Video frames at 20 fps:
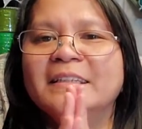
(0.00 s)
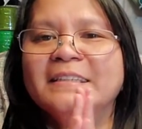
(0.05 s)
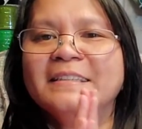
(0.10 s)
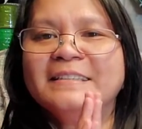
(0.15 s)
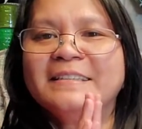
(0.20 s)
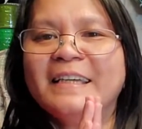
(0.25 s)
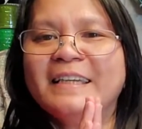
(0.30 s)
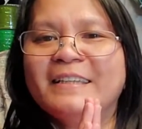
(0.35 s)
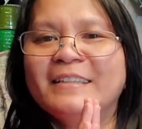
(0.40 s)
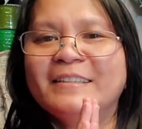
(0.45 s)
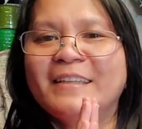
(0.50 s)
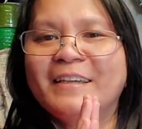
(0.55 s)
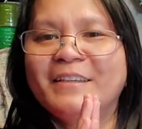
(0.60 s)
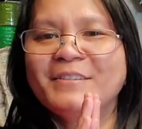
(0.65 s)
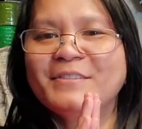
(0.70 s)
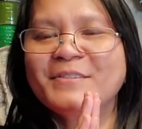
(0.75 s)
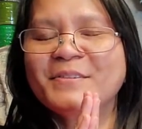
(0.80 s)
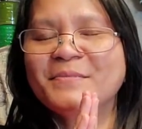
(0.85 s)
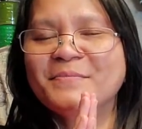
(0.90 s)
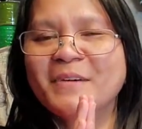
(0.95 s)
Thank you, thank you
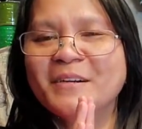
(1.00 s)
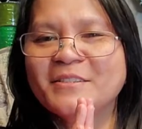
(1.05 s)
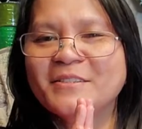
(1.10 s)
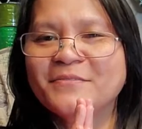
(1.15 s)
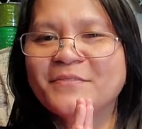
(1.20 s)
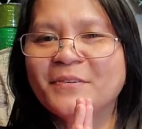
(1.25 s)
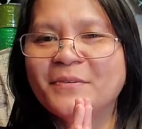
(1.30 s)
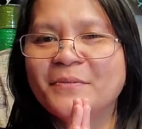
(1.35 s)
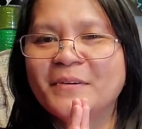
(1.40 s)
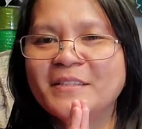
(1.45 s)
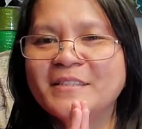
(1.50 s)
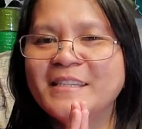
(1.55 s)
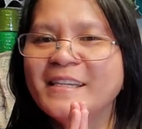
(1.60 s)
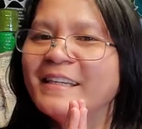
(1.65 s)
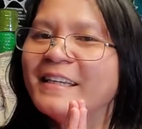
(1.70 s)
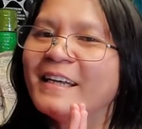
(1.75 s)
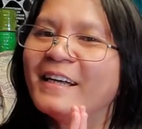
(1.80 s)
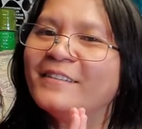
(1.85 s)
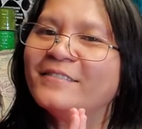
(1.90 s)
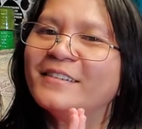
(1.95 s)
so much for watching.
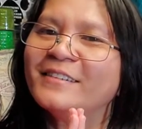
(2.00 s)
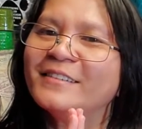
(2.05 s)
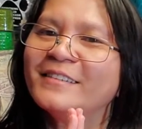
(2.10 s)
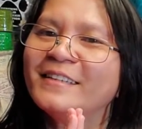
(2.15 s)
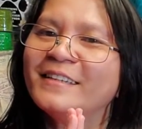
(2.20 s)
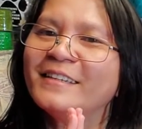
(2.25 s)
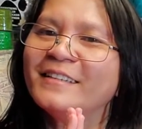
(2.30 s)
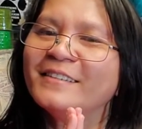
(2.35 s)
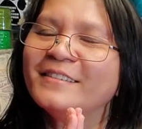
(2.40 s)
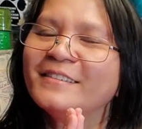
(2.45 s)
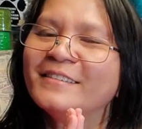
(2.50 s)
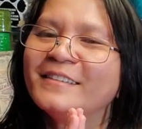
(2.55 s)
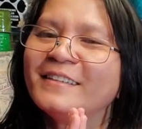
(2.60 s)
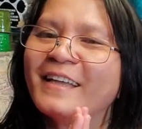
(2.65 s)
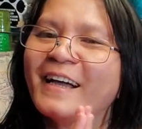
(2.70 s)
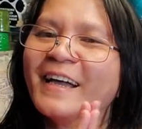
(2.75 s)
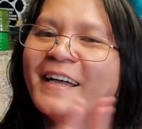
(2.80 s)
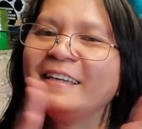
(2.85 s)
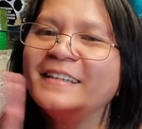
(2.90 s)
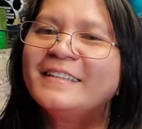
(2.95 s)
Have a good day and a good
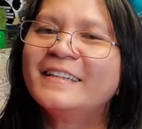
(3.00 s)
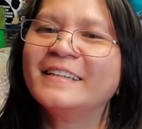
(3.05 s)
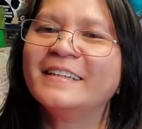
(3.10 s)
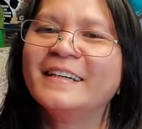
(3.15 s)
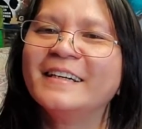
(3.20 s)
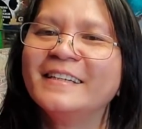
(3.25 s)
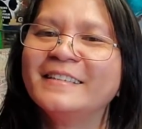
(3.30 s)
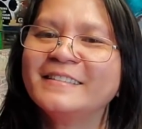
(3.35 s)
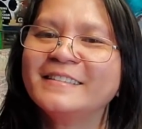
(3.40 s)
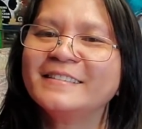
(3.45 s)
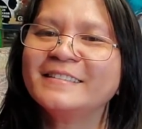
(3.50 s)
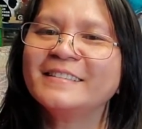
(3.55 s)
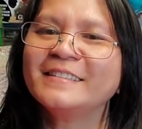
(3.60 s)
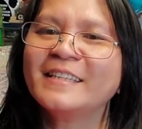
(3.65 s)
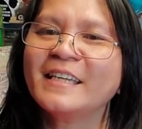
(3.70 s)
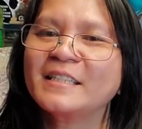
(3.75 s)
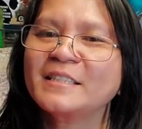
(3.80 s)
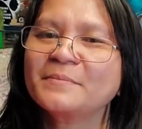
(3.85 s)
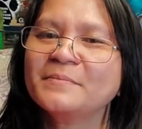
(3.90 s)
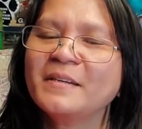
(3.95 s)
night. Until the
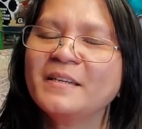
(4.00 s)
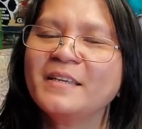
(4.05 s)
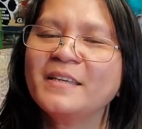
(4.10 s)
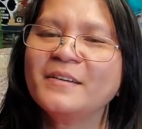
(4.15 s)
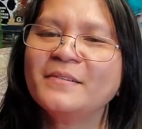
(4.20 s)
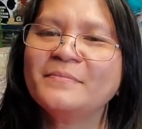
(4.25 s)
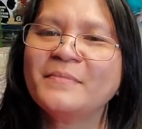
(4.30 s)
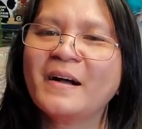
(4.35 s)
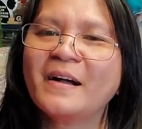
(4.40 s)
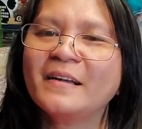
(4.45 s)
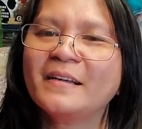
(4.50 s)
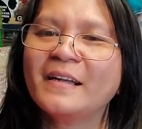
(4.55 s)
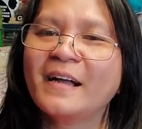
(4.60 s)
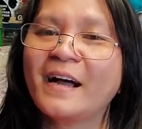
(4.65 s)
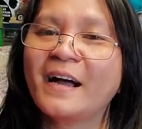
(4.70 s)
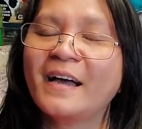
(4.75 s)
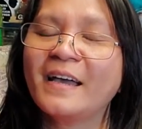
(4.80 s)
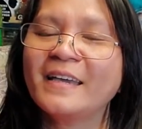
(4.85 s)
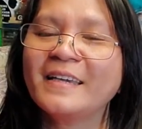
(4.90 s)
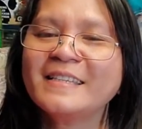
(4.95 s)
next video,
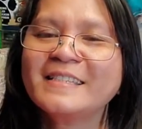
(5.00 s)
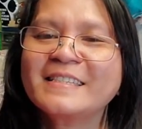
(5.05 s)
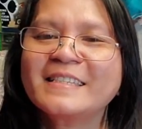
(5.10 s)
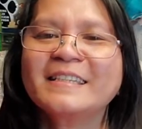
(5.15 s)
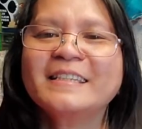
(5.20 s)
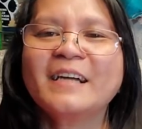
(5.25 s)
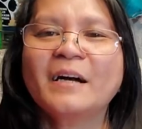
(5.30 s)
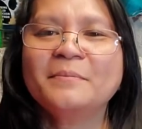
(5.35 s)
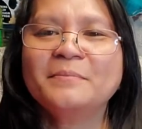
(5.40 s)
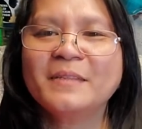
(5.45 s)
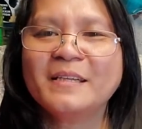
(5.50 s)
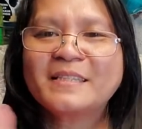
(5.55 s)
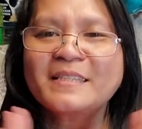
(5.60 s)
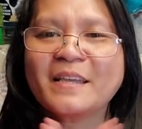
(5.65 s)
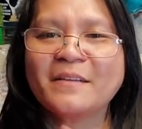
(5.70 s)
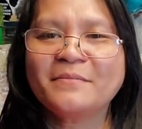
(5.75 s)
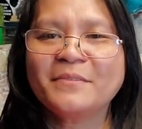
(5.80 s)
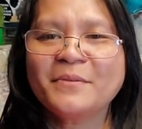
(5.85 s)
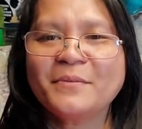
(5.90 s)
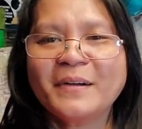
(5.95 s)
guys. God bless
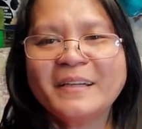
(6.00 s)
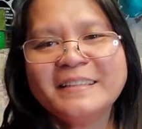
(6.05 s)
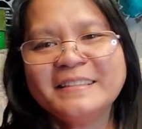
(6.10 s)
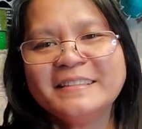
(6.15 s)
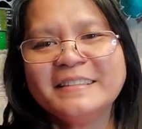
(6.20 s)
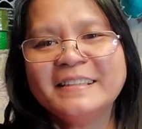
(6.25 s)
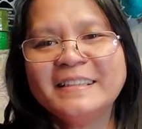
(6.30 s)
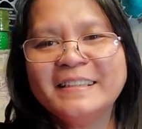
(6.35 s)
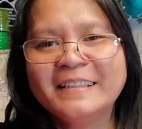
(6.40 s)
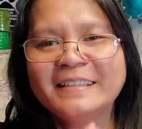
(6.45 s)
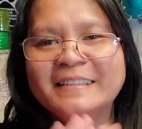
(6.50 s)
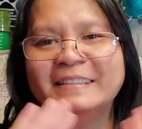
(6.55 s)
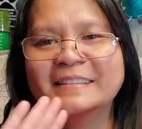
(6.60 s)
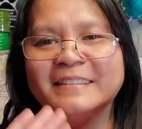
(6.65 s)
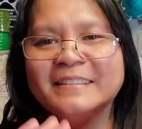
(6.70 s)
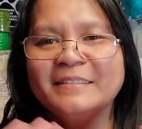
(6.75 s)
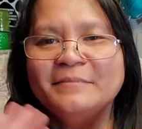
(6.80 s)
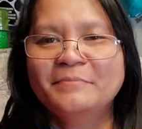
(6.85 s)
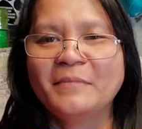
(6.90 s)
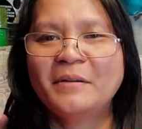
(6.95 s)
everyone.
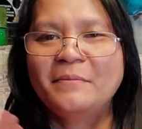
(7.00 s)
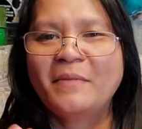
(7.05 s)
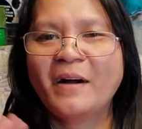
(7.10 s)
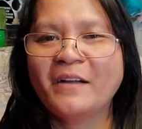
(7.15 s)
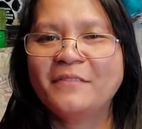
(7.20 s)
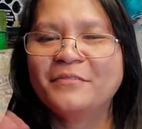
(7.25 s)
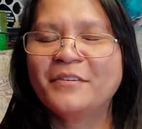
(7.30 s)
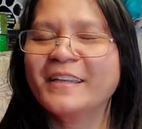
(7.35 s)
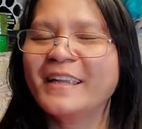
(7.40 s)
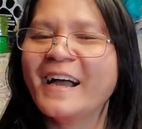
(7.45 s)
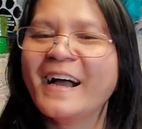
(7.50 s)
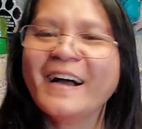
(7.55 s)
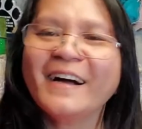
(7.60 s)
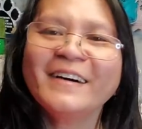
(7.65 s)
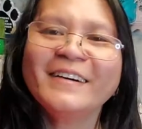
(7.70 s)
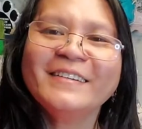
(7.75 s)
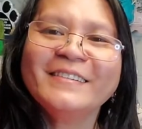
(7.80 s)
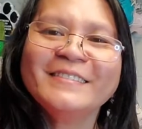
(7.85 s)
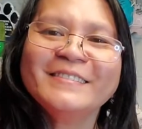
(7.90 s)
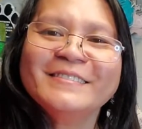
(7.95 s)
Bye-bye for
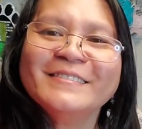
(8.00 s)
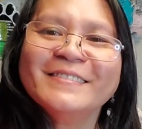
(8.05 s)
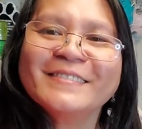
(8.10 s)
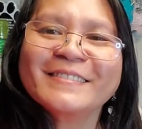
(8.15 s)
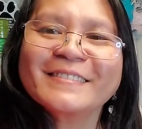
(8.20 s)
now.